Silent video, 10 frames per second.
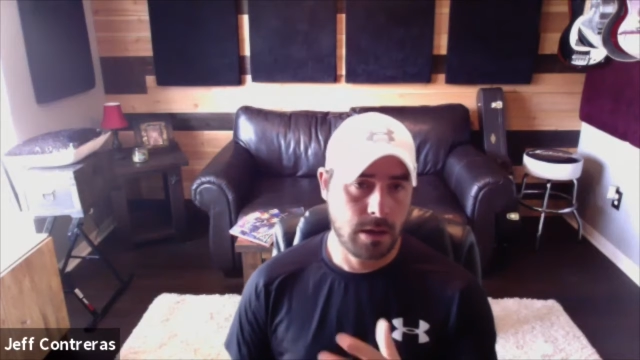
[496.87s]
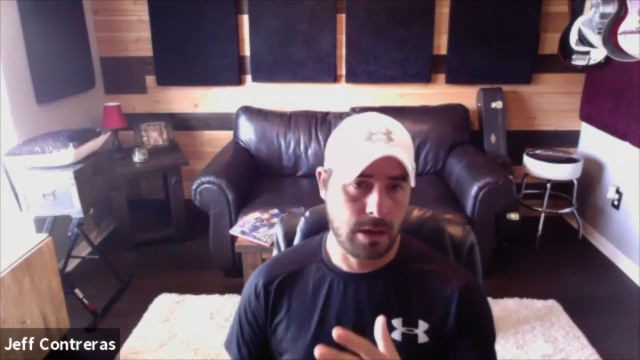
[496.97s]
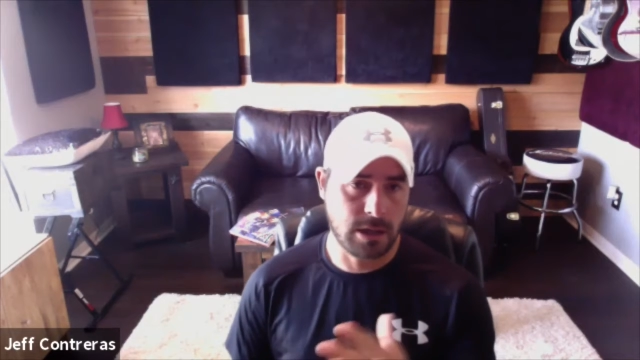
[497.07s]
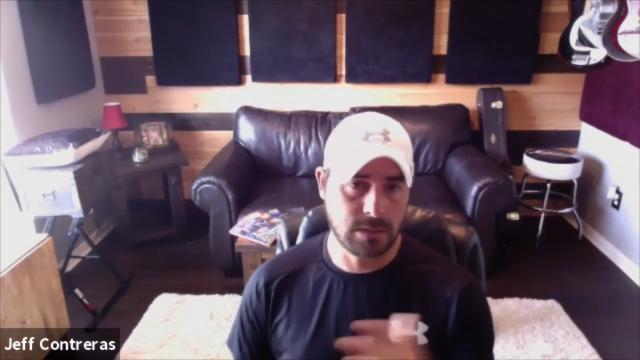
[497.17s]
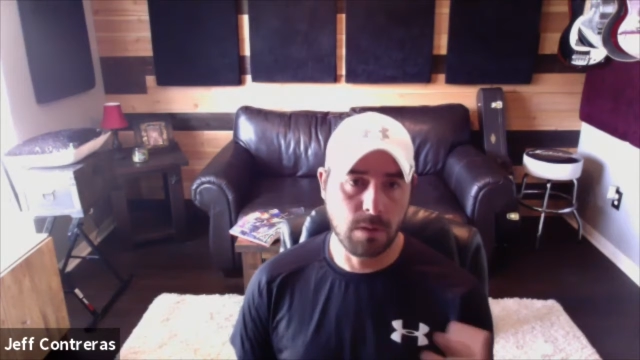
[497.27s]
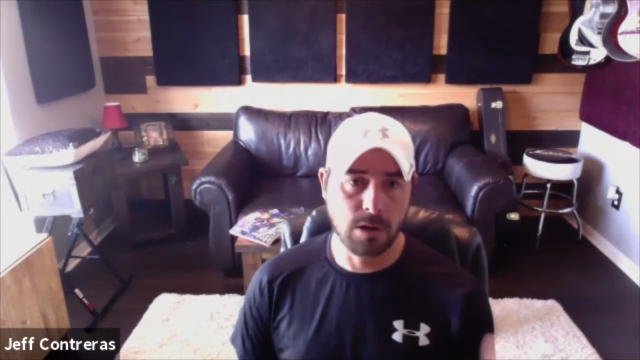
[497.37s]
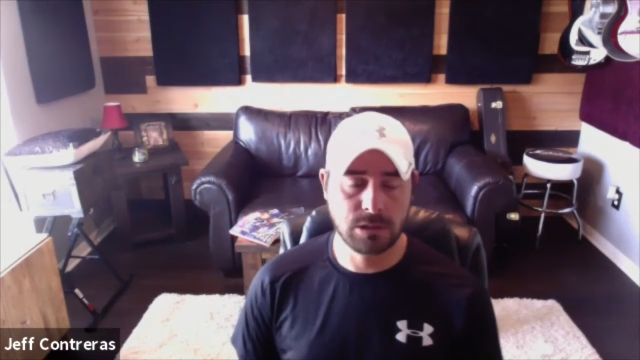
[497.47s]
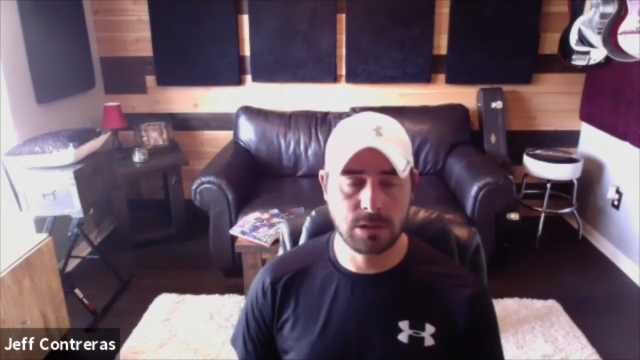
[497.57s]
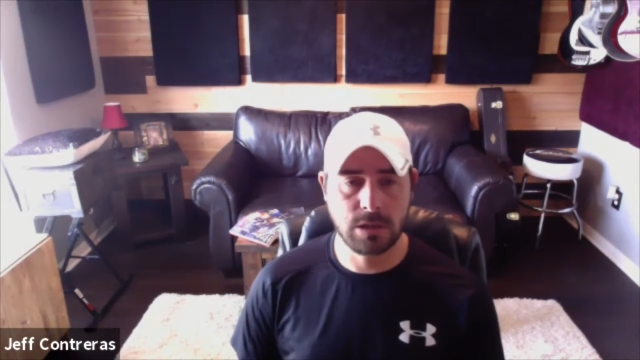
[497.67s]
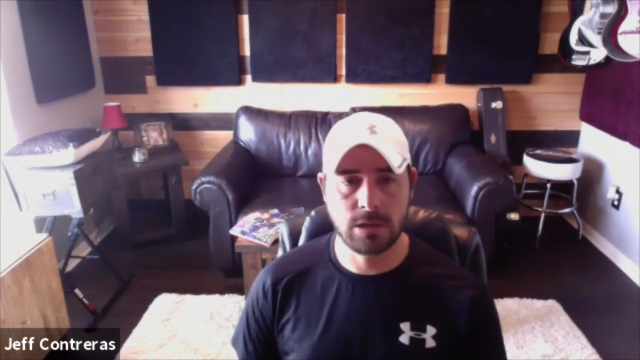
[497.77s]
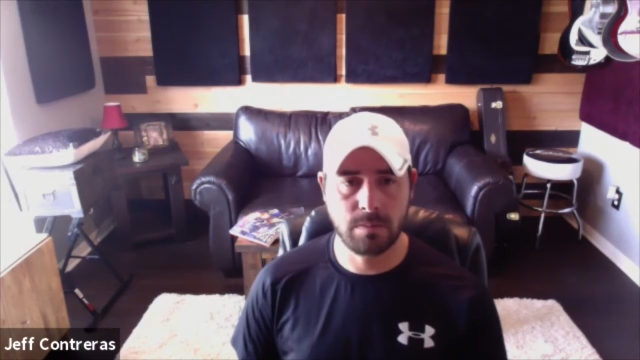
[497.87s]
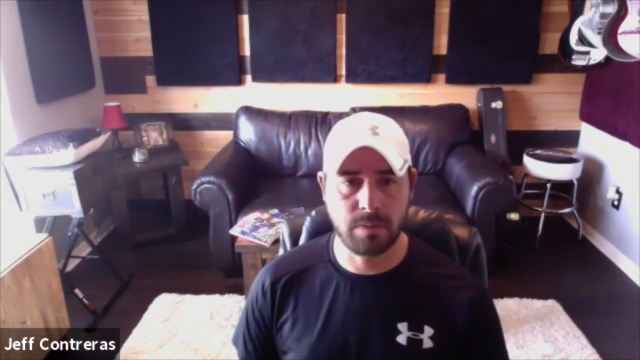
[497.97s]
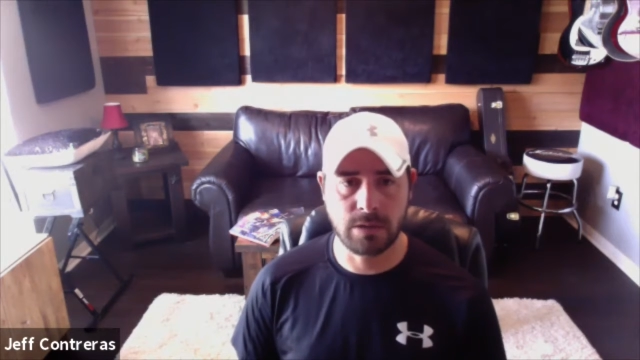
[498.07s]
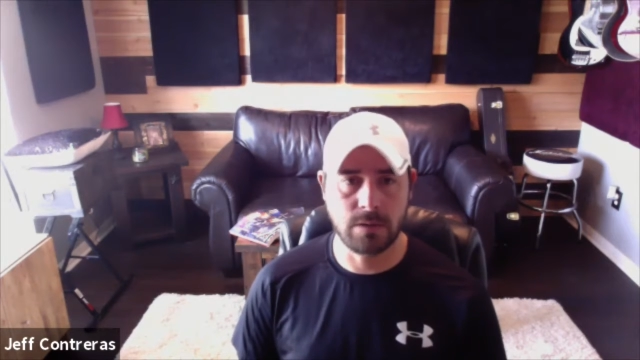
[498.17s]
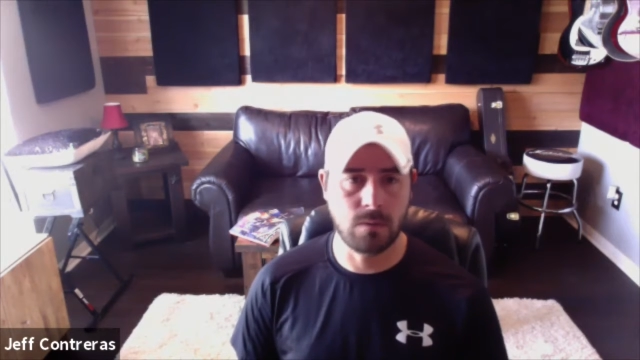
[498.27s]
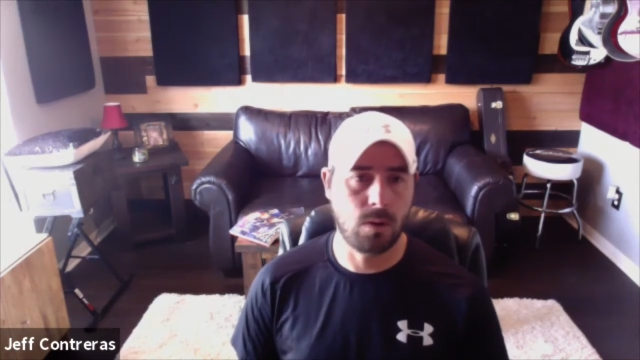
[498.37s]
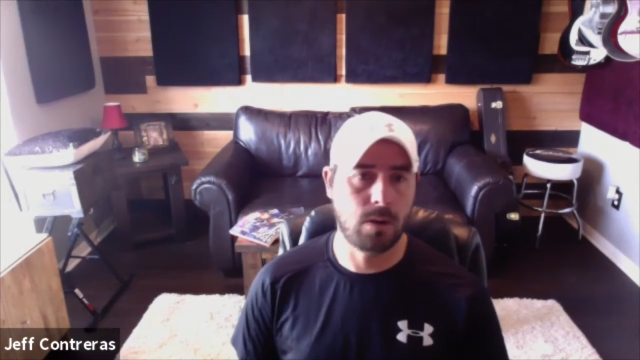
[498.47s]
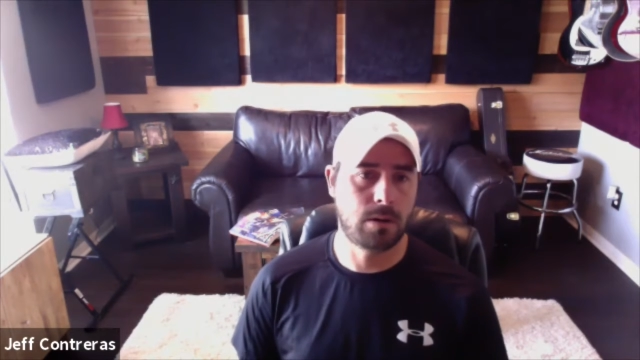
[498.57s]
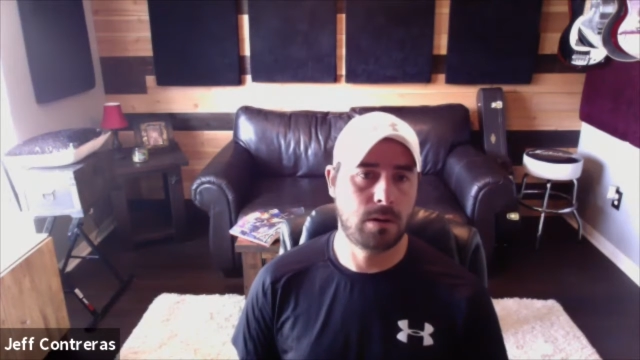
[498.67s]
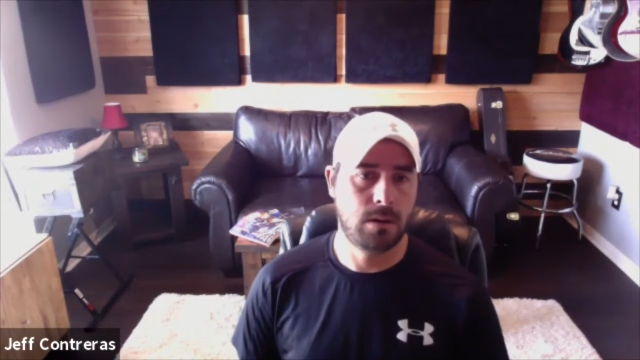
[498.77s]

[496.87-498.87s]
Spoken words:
is mostly independent work,